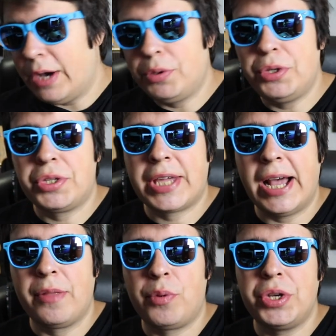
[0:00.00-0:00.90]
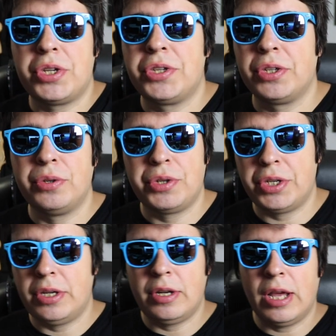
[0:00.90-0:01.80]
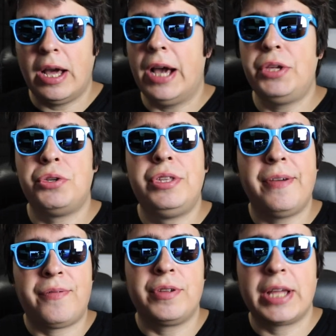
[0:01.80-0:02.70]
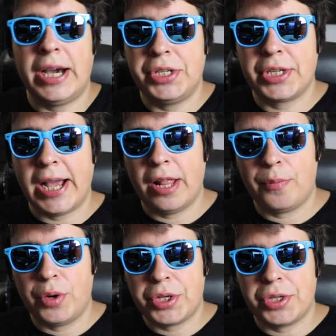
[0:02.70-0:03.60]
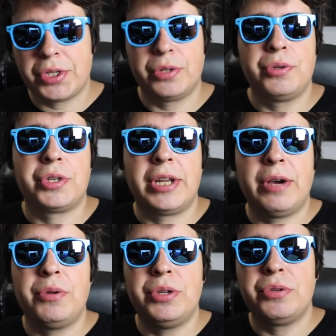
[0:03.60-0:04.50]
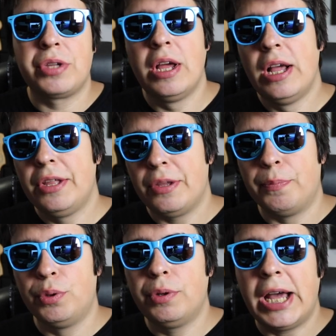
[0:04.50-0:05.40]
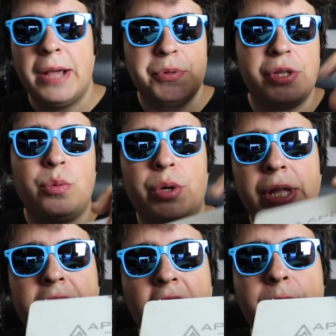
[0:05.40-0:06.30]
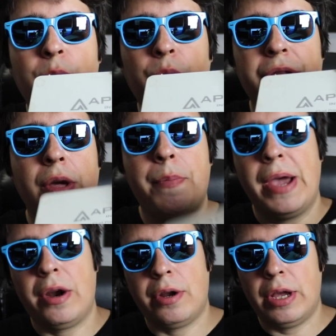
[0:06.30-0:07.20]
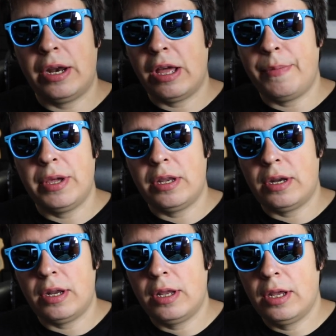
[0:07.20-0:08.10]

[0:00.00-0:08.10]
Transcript: I would use the calibration solution. I, I use different kinds of calibration solution. I would use the Blue Labs and the one that came with the Apera, and I mean,